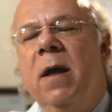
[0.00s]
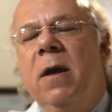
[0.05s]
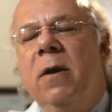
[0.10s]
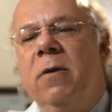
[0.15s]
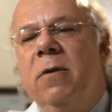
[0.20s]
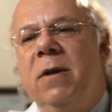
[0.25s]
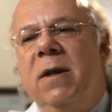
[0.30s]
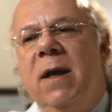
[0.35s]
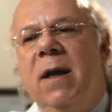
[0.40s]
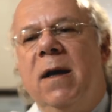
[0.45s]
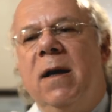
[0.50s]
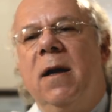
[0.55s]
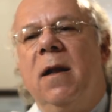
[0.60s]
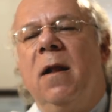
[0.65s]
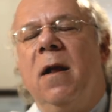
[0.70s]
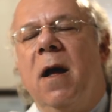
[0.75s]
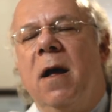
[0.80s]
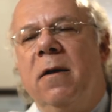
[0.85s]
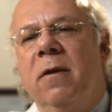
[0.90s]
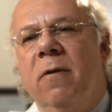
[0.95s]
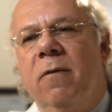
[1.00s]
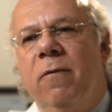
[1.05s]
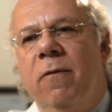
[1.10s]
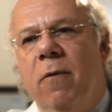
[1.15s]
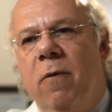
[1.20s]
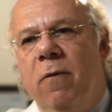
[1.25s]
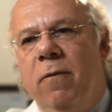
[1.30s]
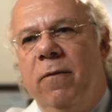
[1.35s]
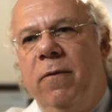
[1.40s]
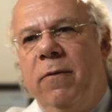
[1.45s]
you take a lot of
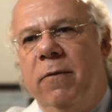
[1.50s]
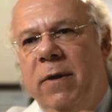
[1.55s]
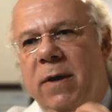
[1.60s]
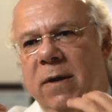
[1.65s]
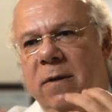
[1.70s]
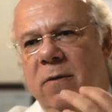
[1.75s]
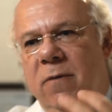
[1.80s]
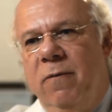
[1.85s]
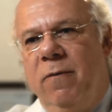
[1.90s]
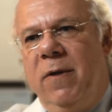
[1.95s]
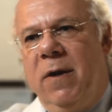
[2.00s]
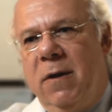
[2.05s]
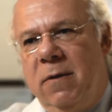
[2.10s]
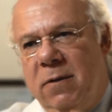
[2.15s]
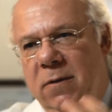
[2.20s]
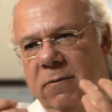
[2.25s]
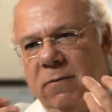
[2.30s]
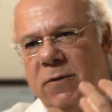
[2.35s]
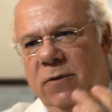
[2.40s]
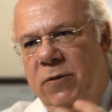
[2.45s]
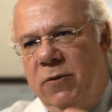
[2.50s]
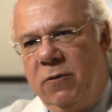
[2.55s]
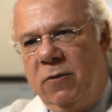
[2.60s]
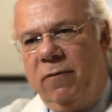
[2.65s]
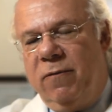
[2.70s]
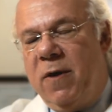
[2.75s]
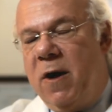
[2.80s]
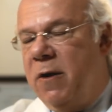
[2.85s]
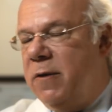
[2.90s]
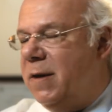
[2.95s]
ovary and ovarian
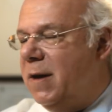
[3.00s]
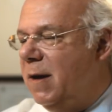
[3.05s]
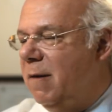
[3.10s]
reserve out.